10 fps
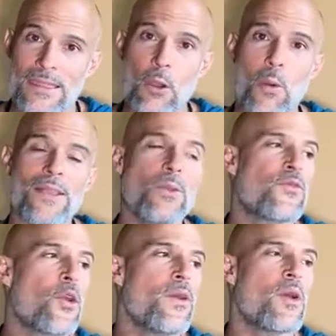The Quantum
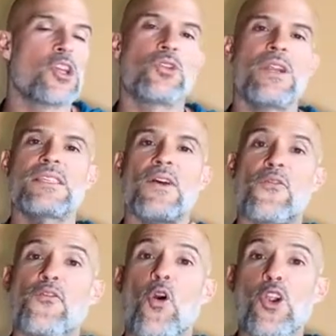Flow Immersion, it's a
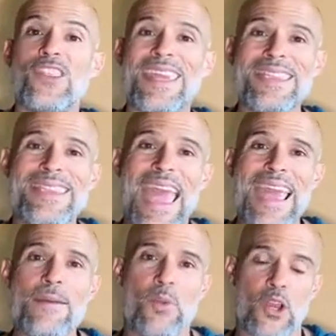
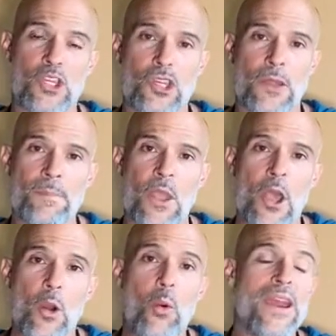14-day immersion
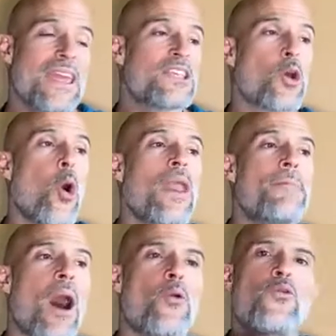where it's all
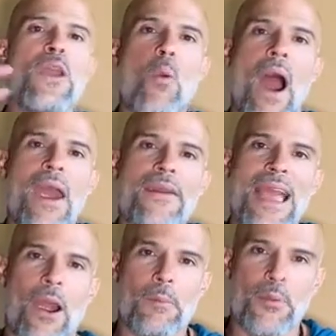about
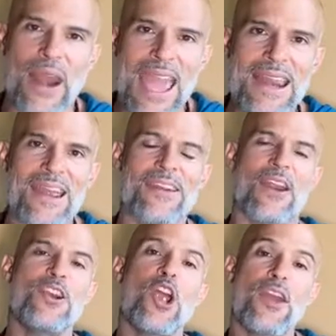rewiring our brain and our
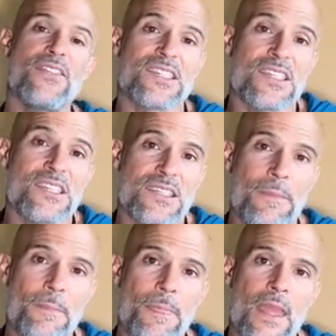nervous
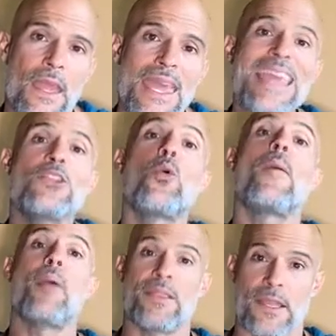system into
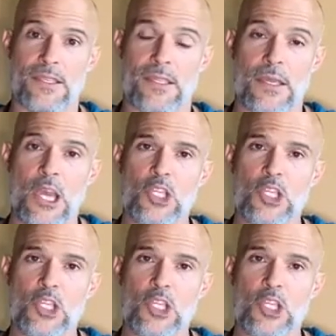abundance.